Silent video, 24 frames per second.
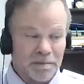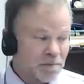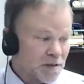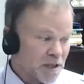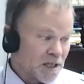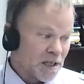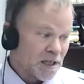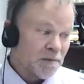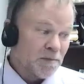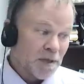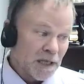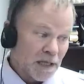
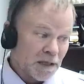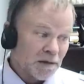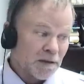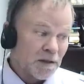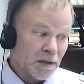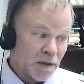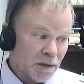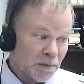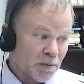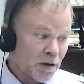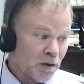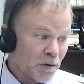Seeming
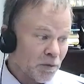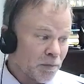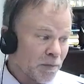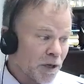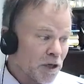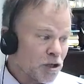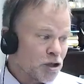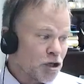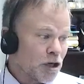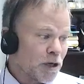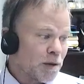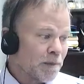deliberate
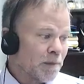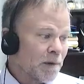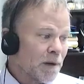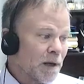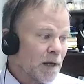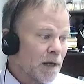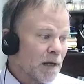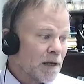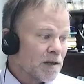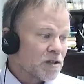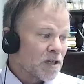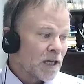omission,
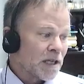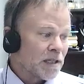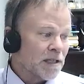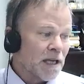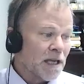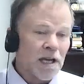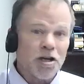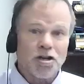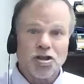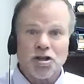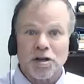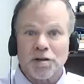
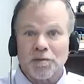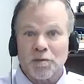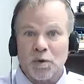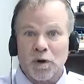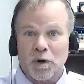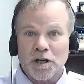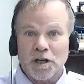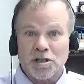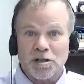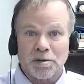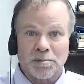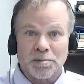citation of
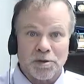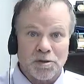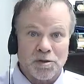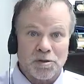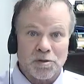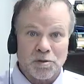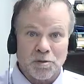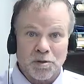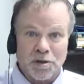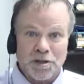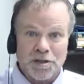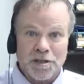questionable
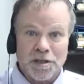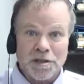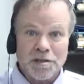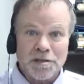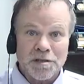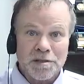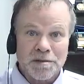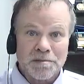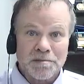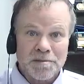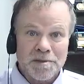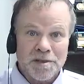
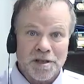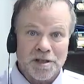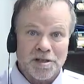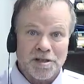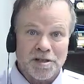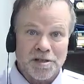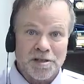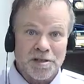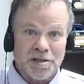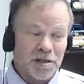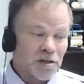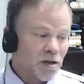sources,
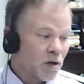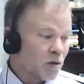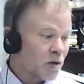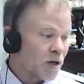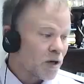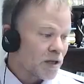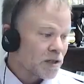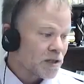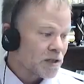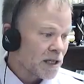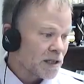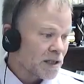such as the no
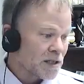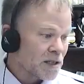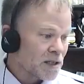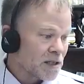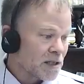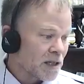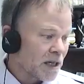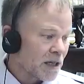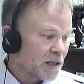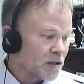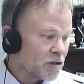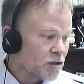
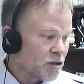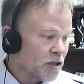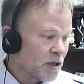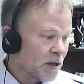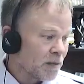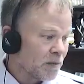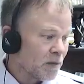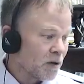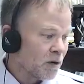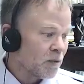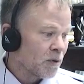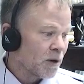consensus on
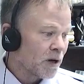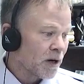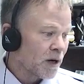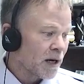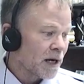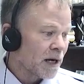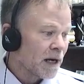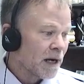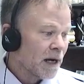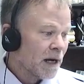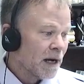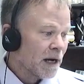GMO
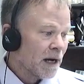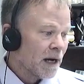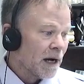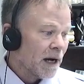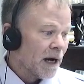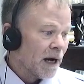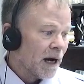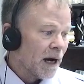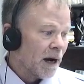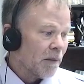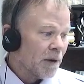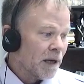work,
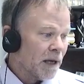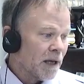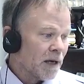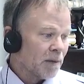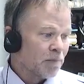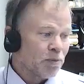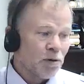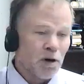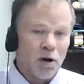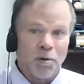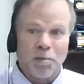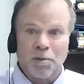
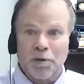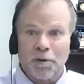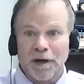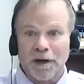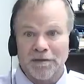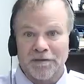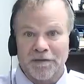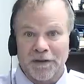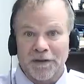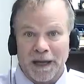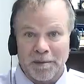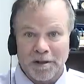inappropriate
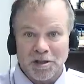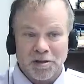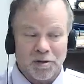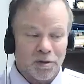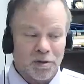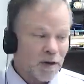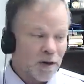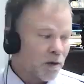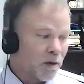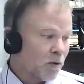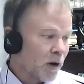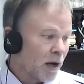
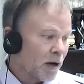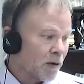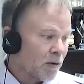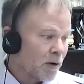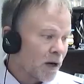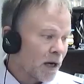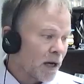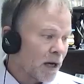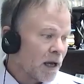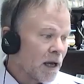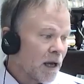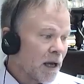inflammatory
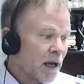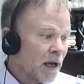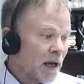rhetoric,